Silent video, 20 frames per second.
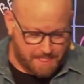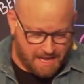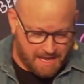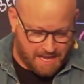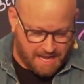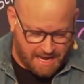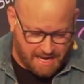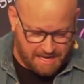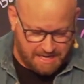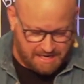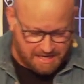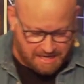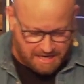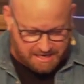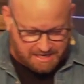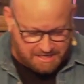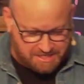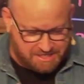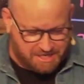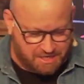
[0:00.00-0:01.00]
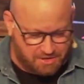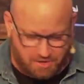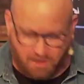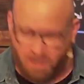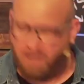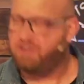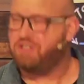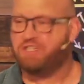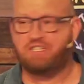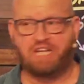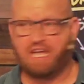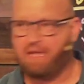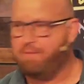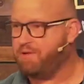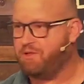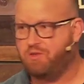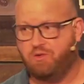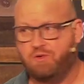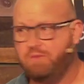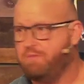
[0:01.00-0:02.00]
And he said, "Look, I'll just keep
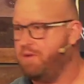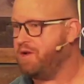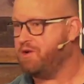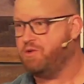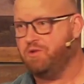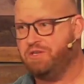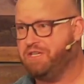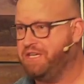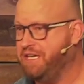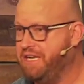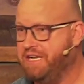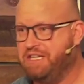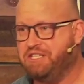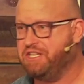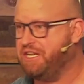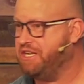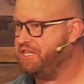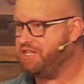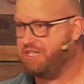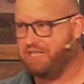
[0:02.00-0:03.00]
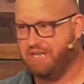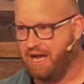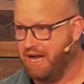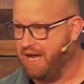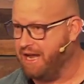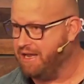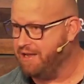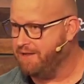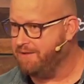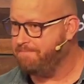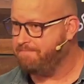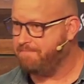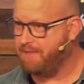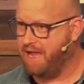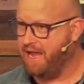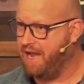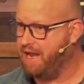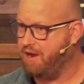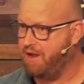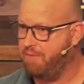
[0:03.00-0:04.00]
doing my good deeds each day,
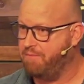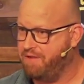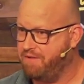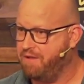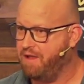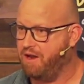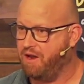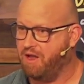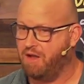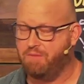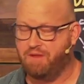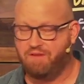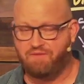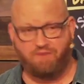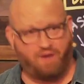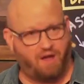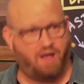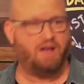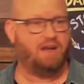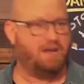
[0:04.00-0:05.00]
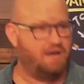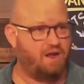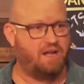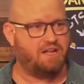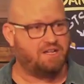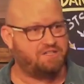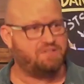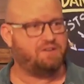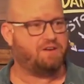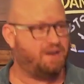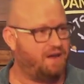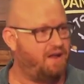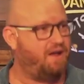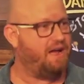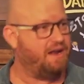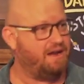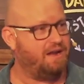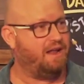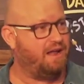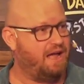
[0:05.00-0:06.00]
and I'll be fine." And I just sort of
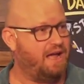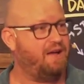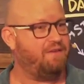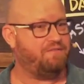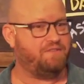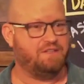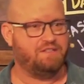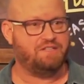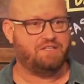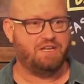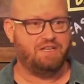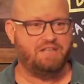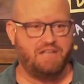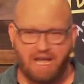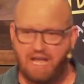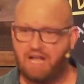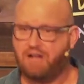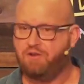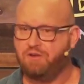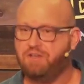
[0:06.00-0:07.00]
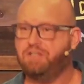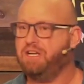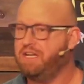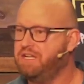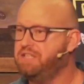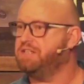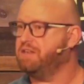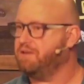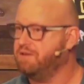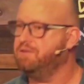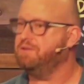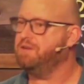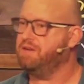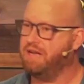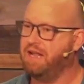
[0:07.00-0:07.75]
laughed and said, "Yeah, good deeds are good,"